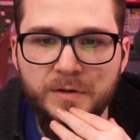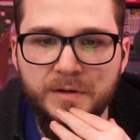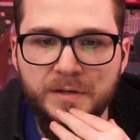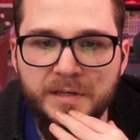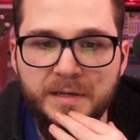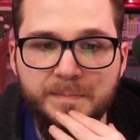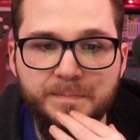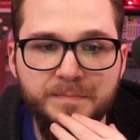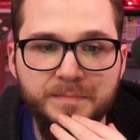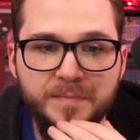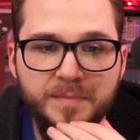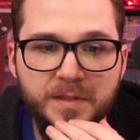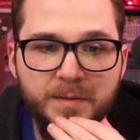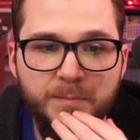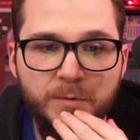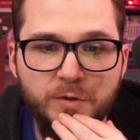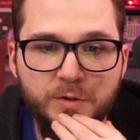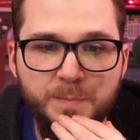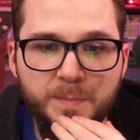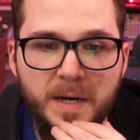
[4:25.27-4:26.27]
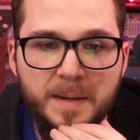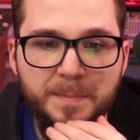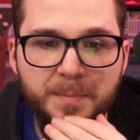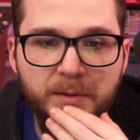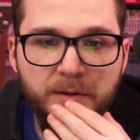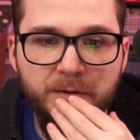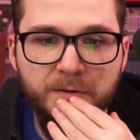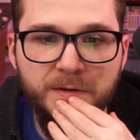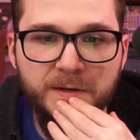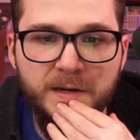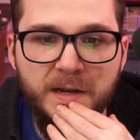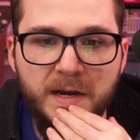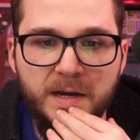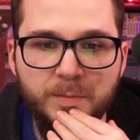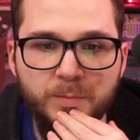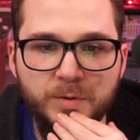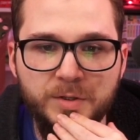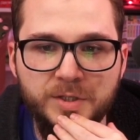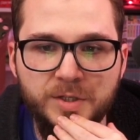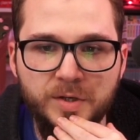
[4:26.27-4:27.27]
Yep, the most popular
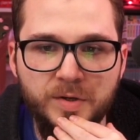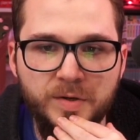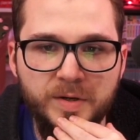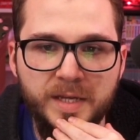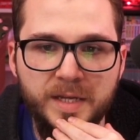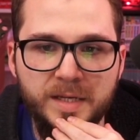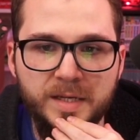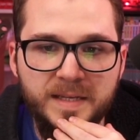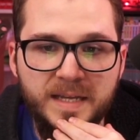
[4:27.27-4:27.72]
non-returning.